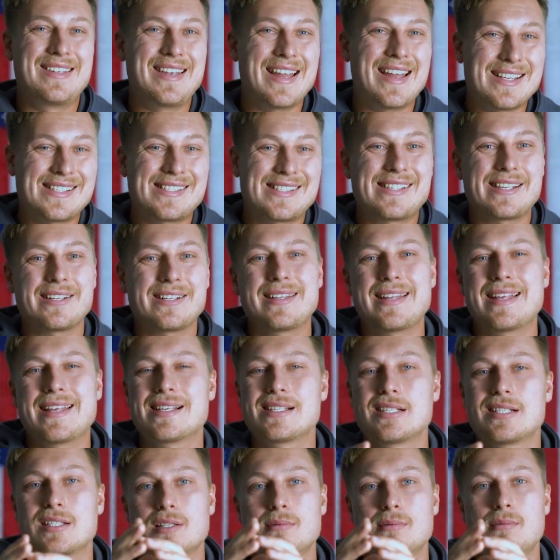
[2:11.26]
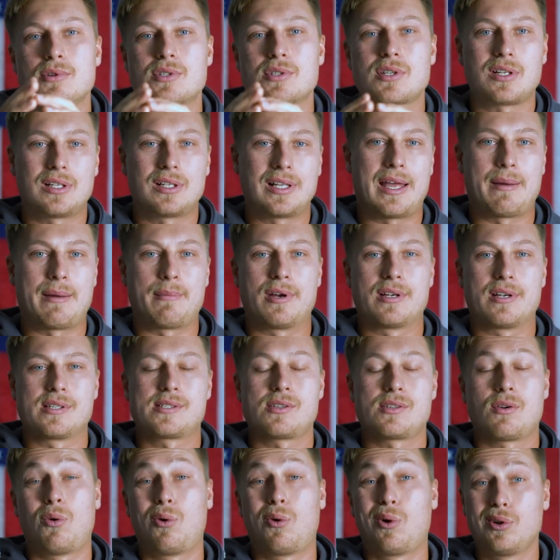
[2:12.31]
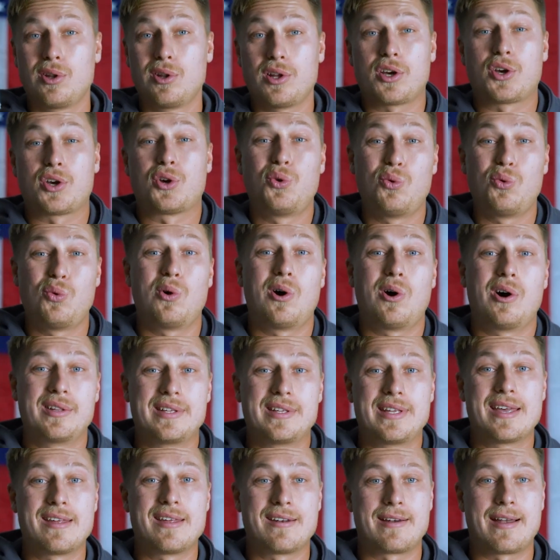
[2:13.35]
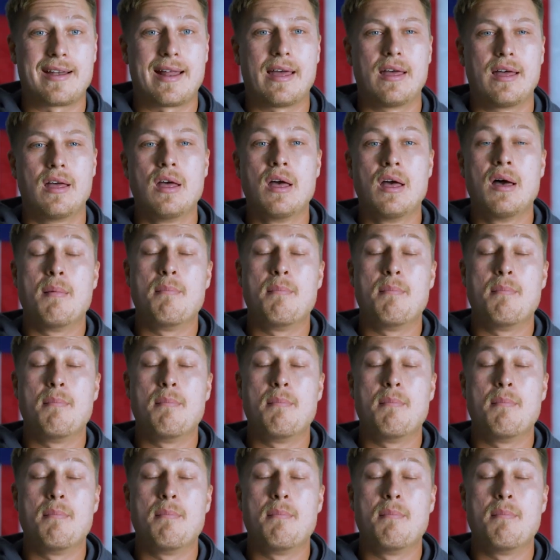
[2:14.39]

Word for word: necessarily isn't the most glamorous or look cool on the internet